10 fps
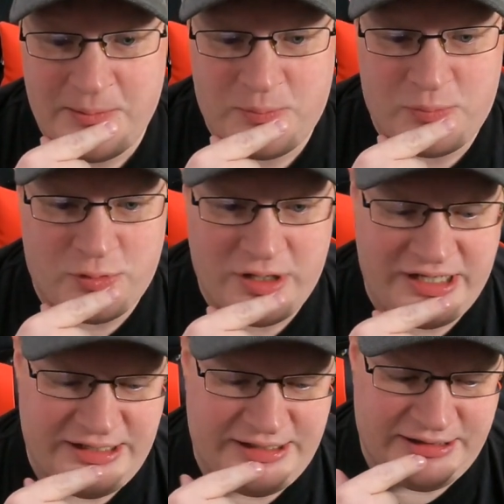
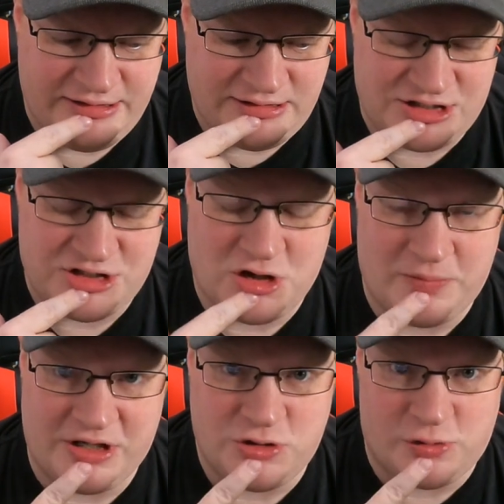pretty
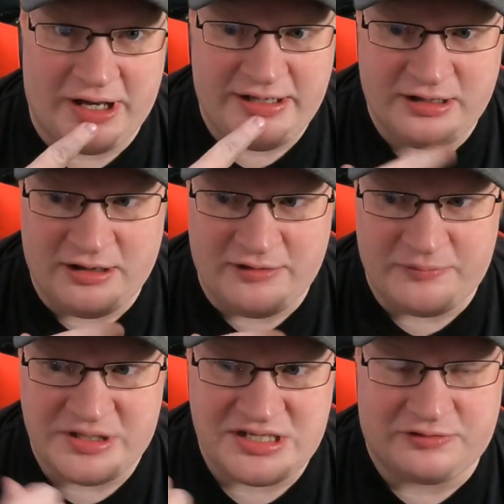disturbing trend of
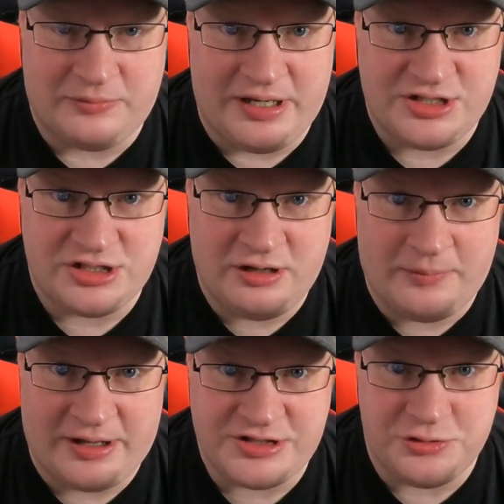misinformation
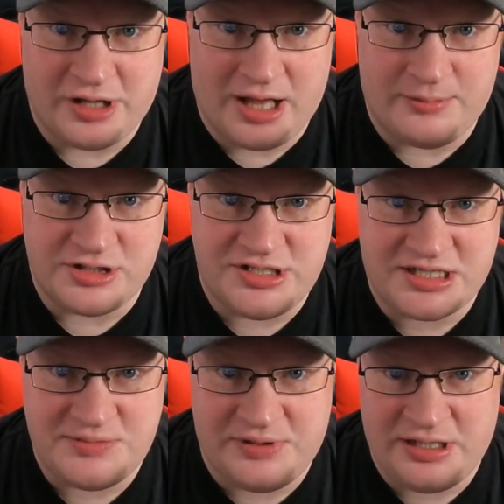about Soul Calibur
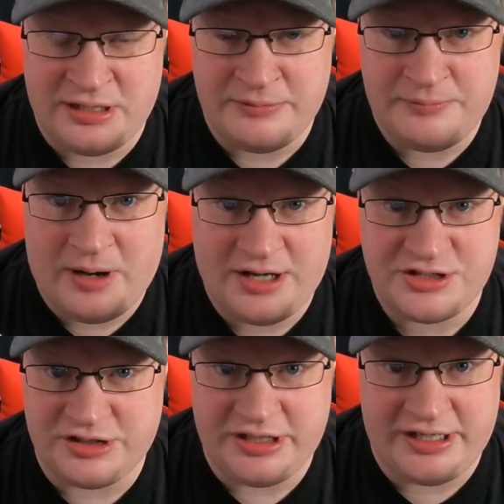six being
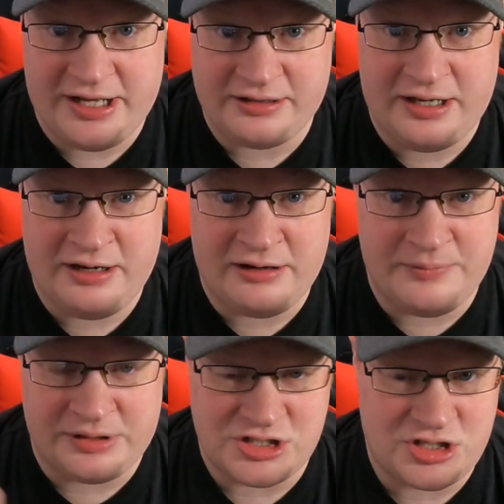postulated out there and
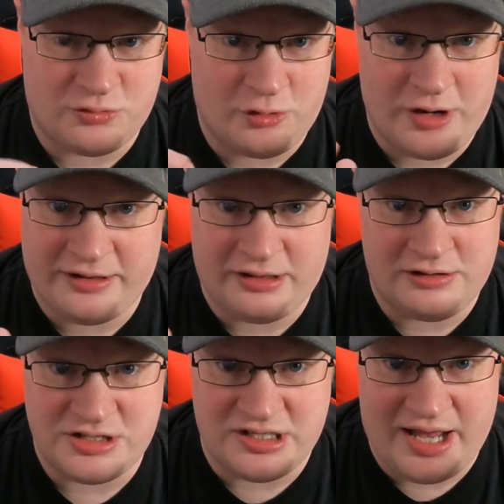being just thrown out there
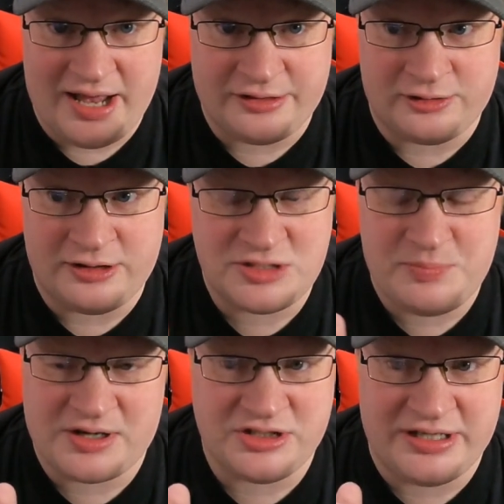into the ether,
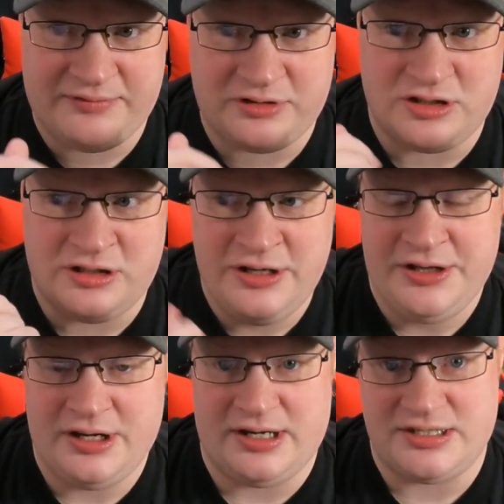especially after
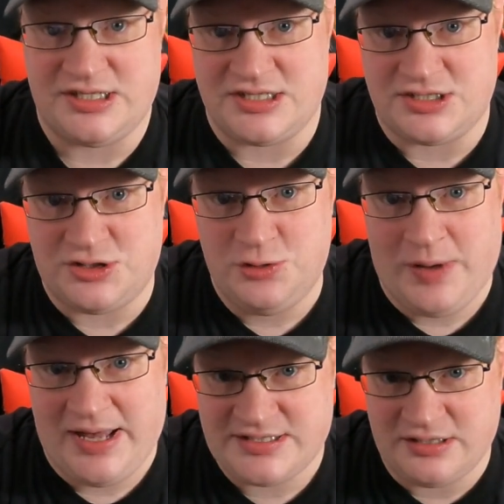uh, Season two
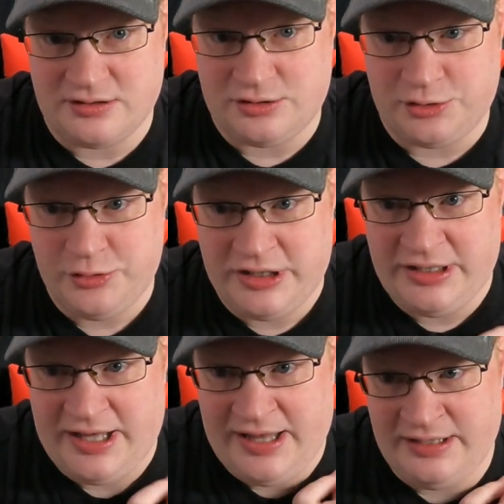has concluded
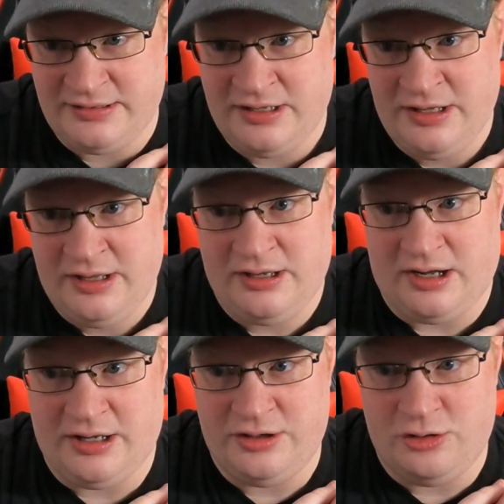and
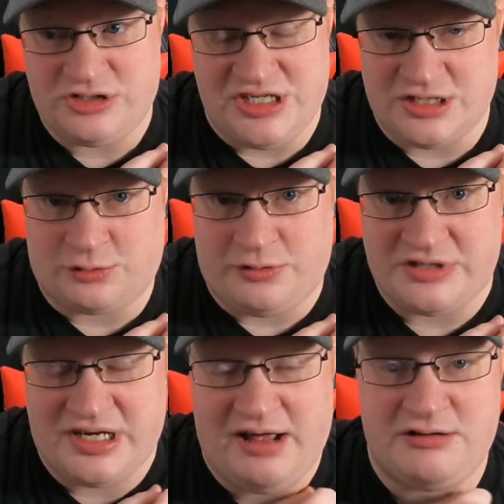uh, no Season three was
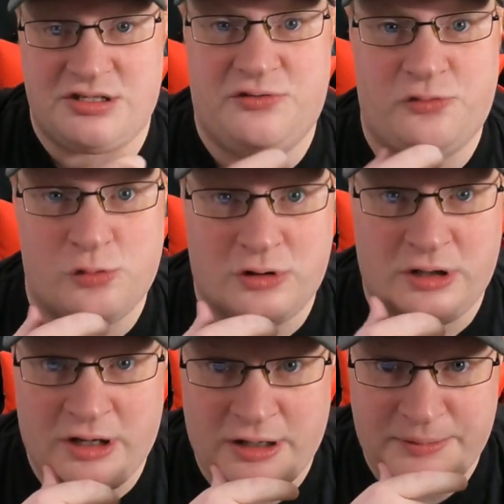announced
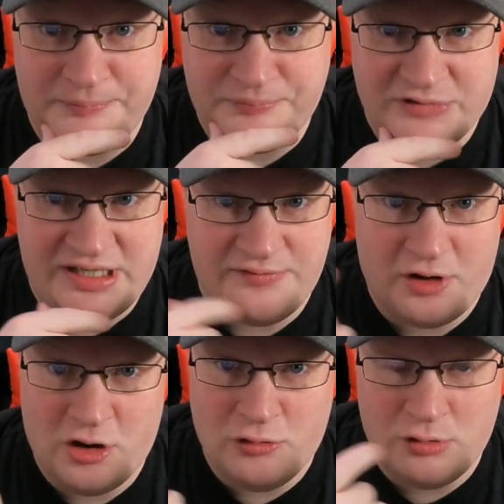for um,
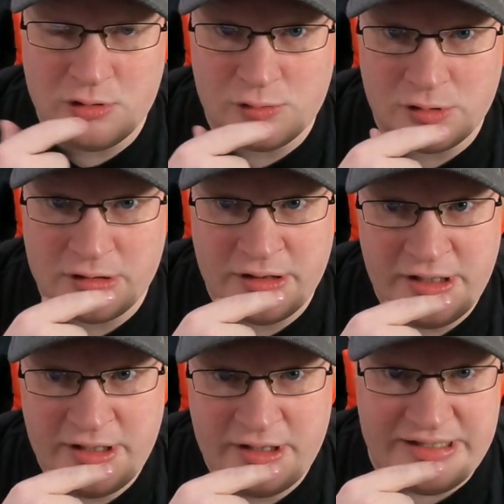Evo or
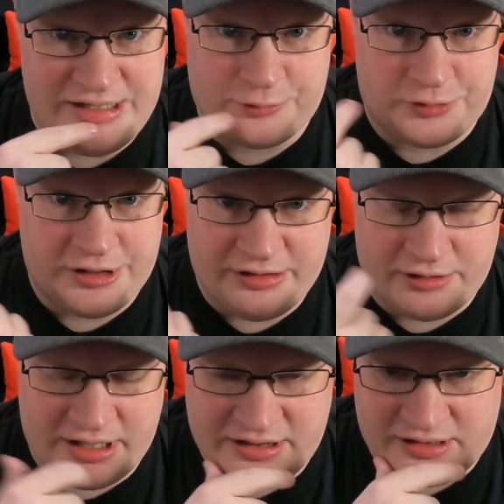E three or
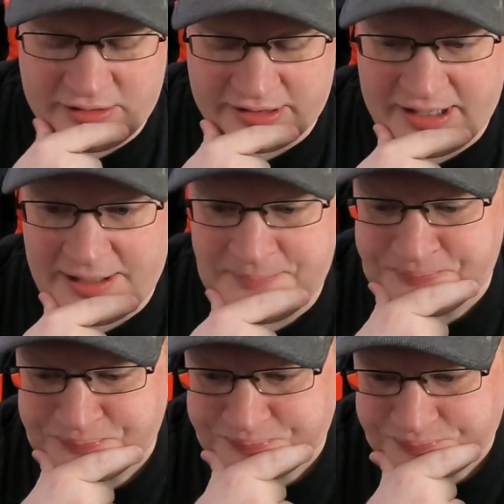anything like that.
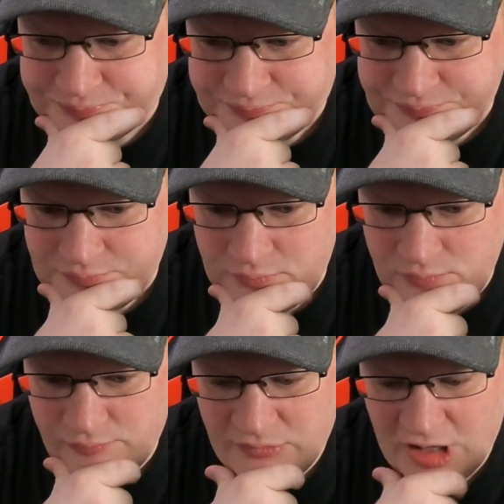
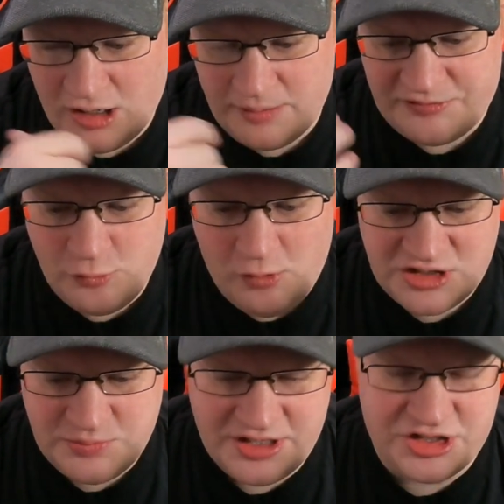Um, if you watch
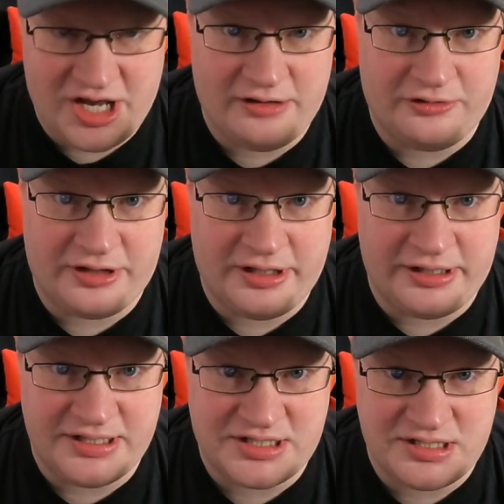my channel, then like
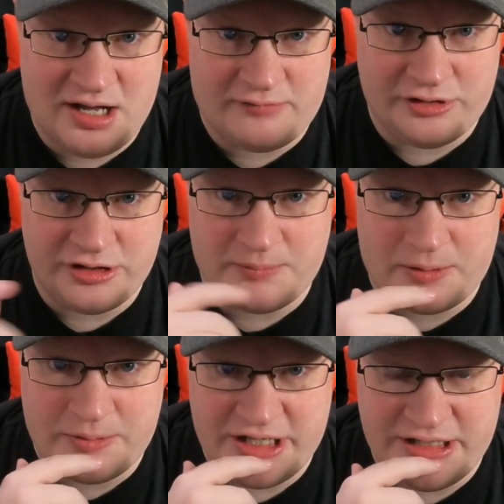this is not really going to
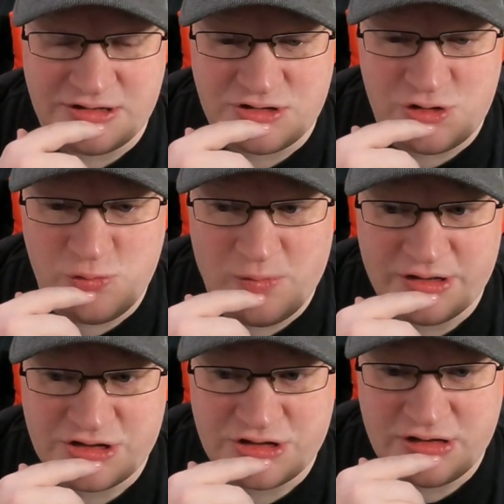pertain too
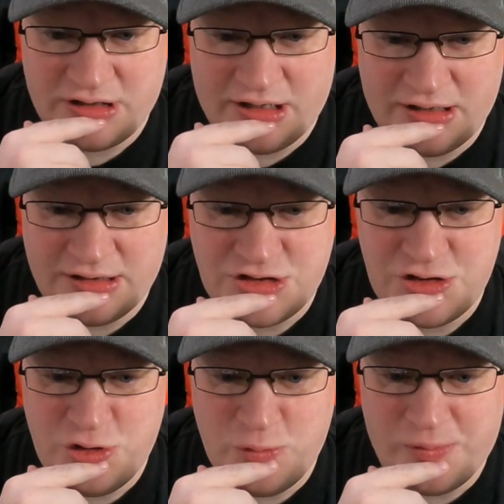much uh, to
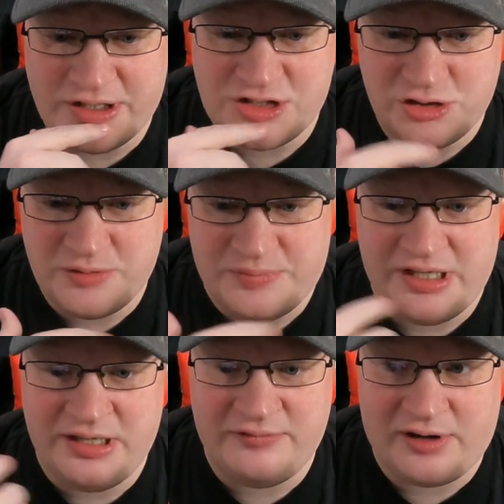you, but it's good to
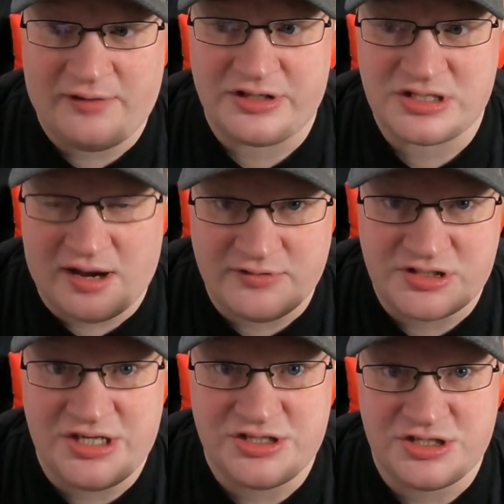be involved in this
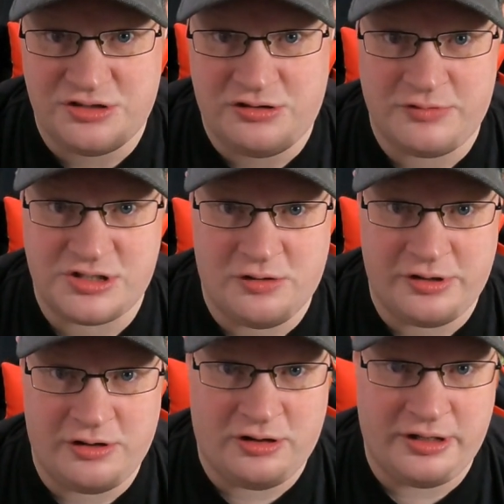conversation so you know what's
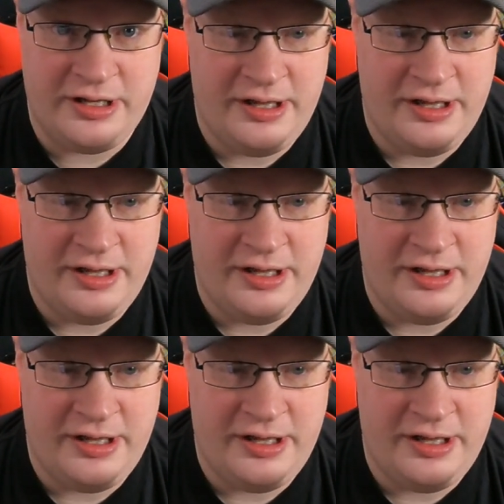going on